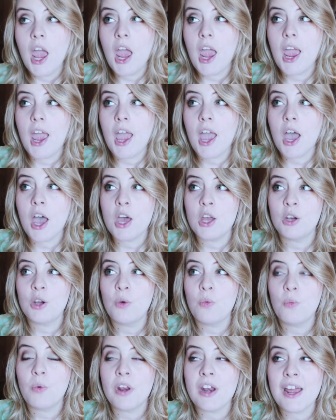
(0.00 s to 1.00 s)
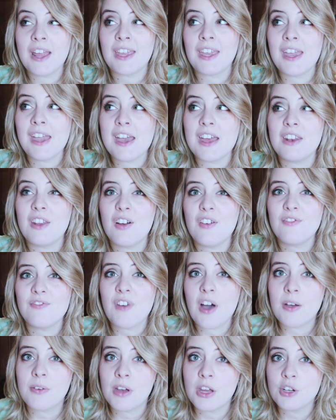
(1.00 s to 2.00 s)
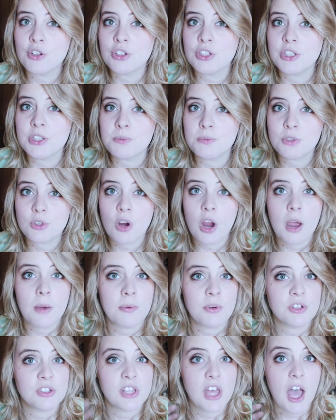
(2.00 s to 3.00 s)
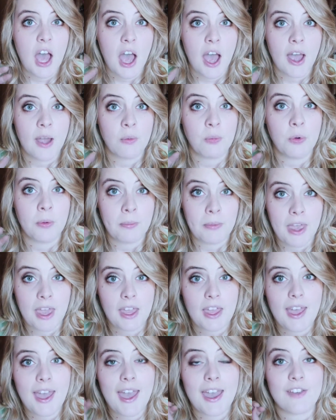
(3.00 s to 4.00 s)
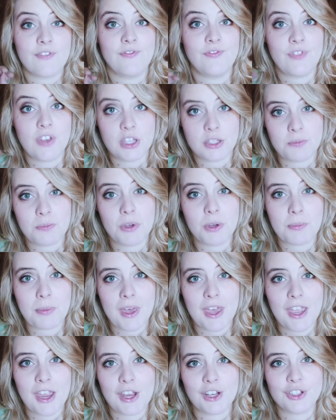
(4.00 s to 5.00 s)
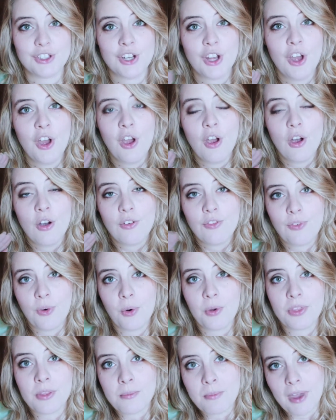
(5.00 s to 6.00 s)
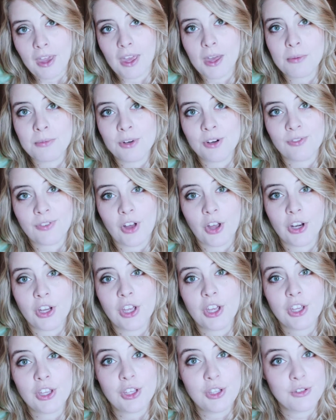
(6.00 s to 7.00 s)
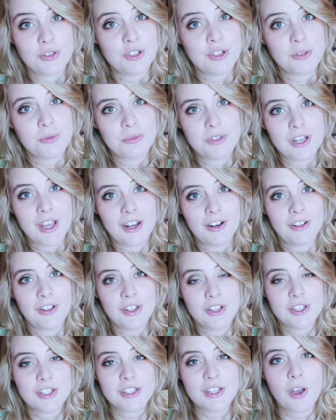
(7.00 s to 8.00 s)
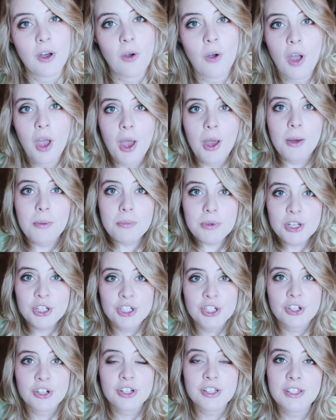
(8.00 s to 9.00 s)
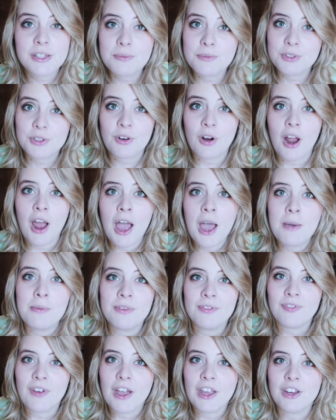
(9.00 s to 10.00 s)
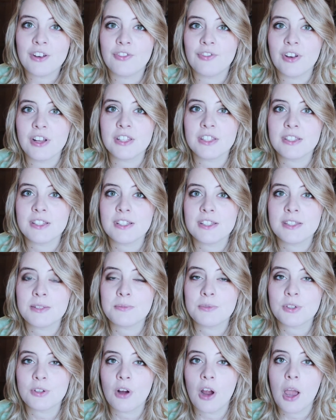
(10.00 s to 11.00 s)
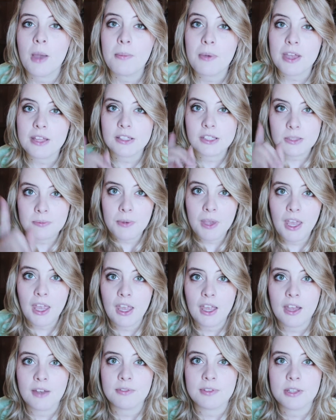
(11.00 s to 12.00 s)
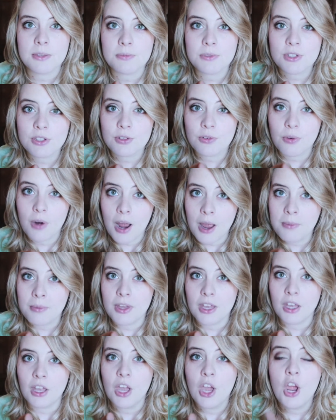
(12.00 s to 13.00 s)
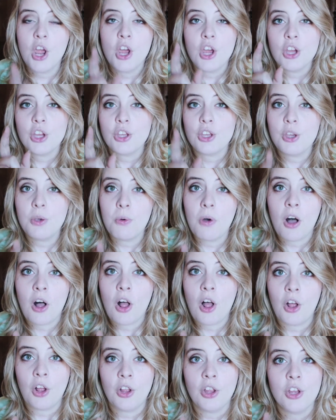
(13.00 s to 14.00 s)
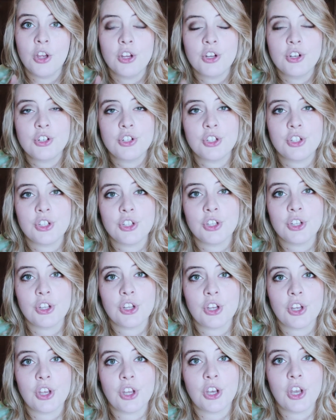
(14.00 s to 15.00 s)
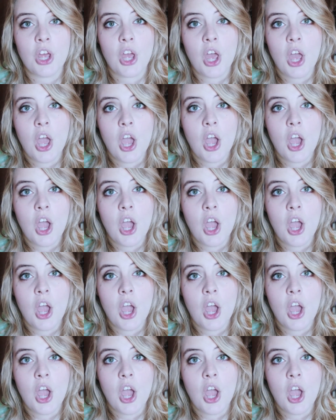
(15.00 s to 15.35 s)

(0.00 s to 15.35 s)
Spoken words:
and when I get 500 subscribers, I will make a Facebook page for the Makeup Nirvana YouTube channel. So be sure to subscribe, invite your friends to subscribe, and speaking of subscribing, you all should